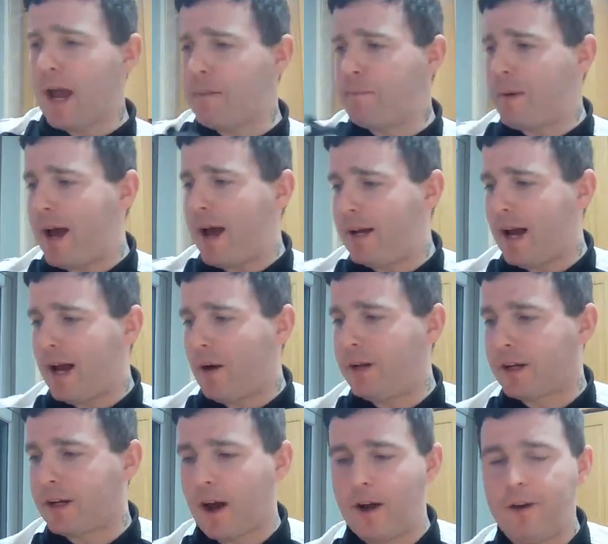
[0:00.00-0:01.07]
Getting better now
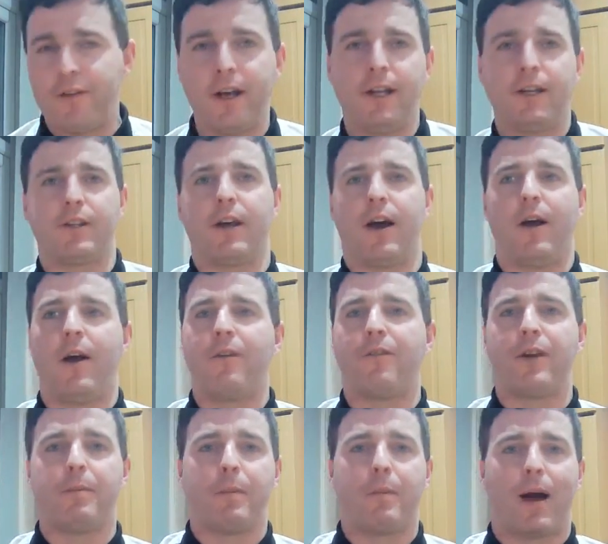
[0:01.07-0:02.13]
with the COVID, so I'll
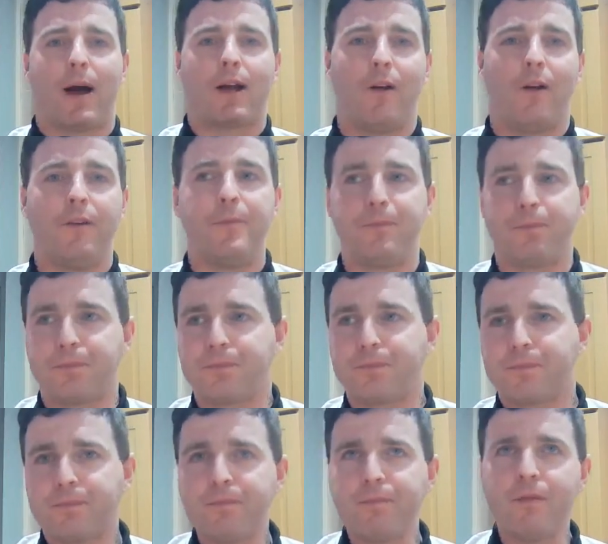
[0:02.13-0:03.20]
hopefully be back on
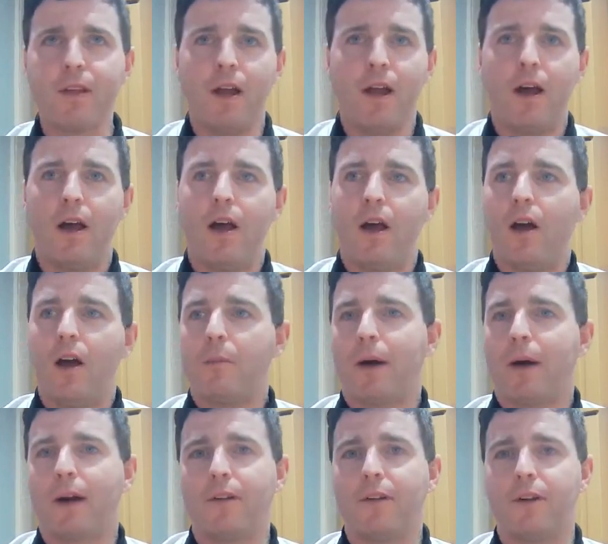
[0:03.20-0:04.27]

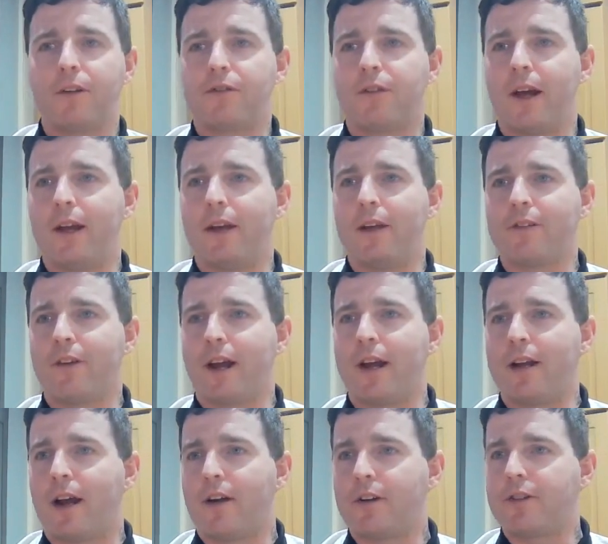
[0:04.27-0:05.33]
the straight
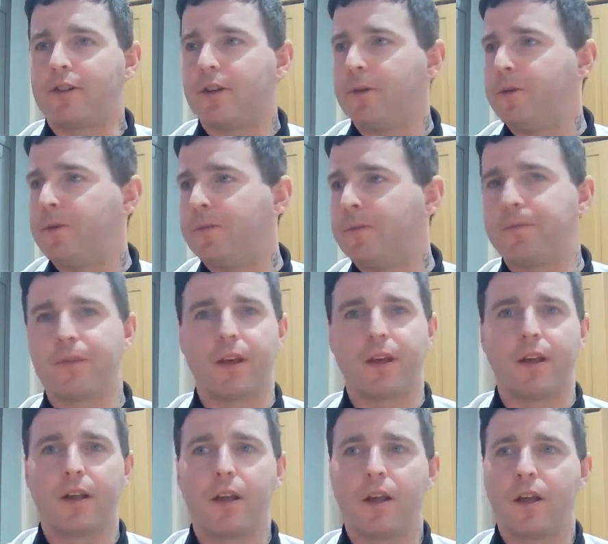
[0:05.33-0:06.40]
and narrow soon.
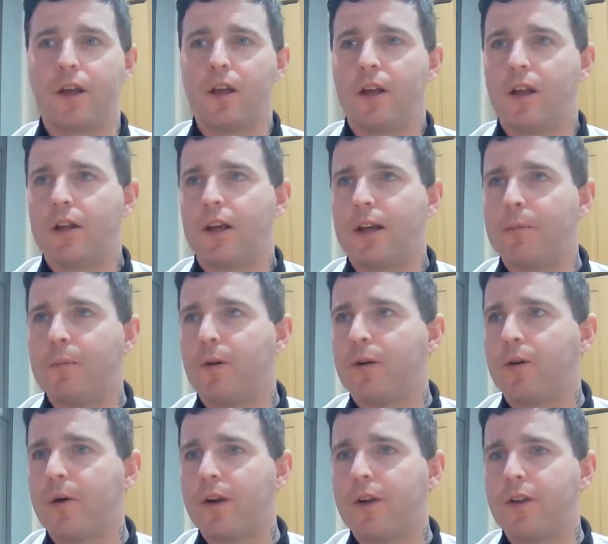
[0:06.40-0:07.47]
Any more
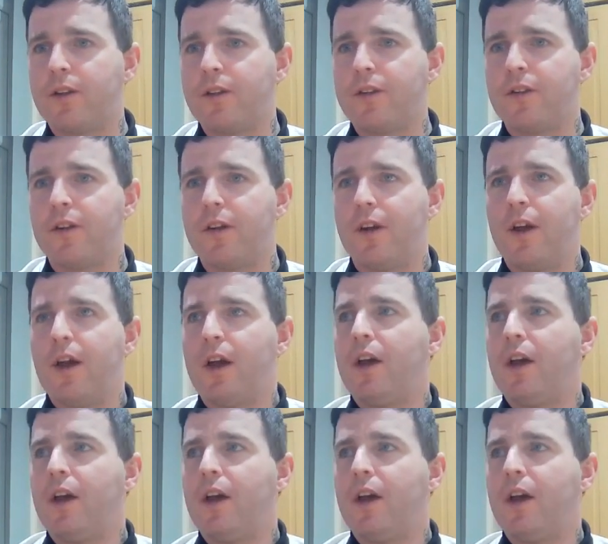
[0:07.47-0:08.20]
questions?